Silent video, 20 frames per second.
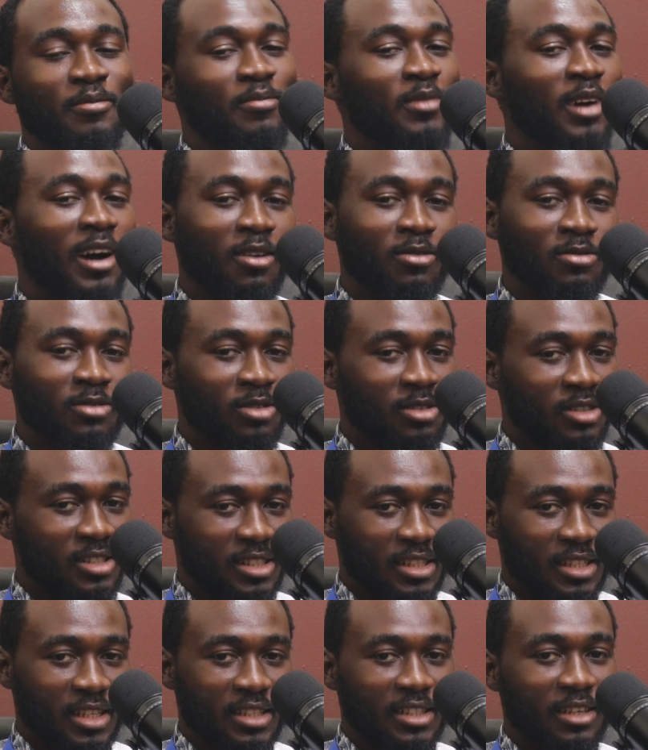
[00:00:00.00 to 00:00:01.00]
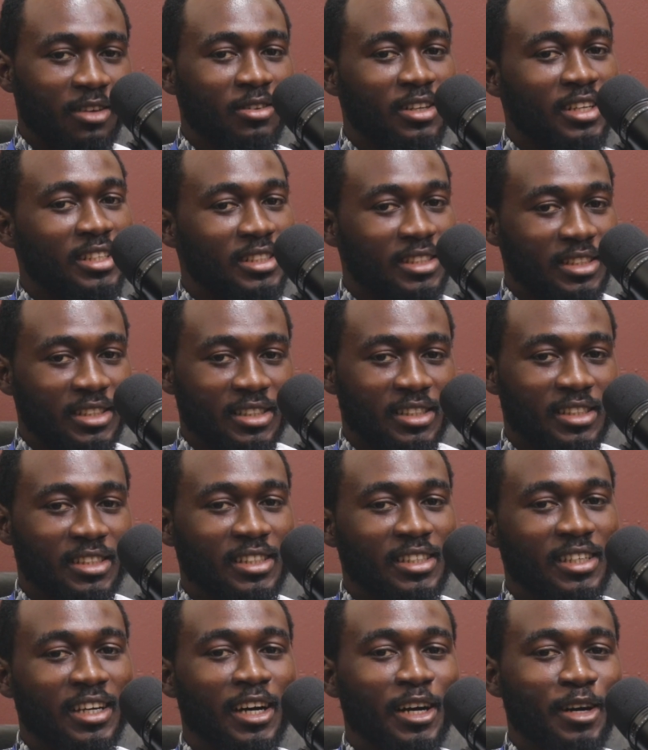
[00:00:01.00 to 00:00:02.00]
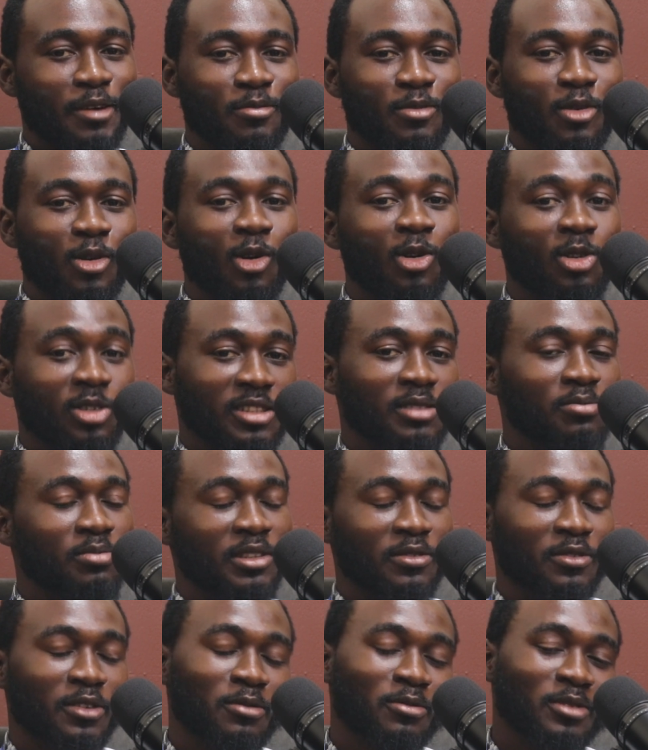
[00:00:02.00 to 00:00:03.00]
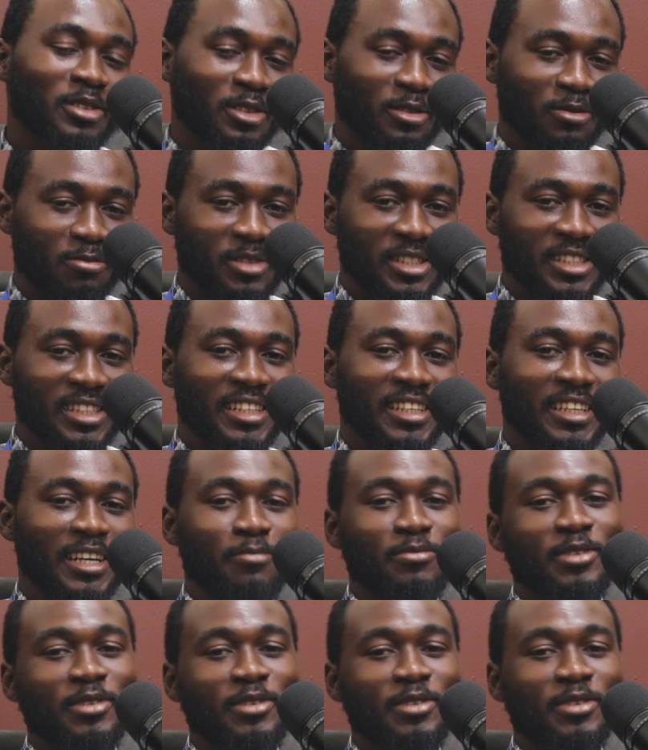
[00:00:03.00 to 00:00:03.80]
But I will not say that. I will let the or speak for himself, basically.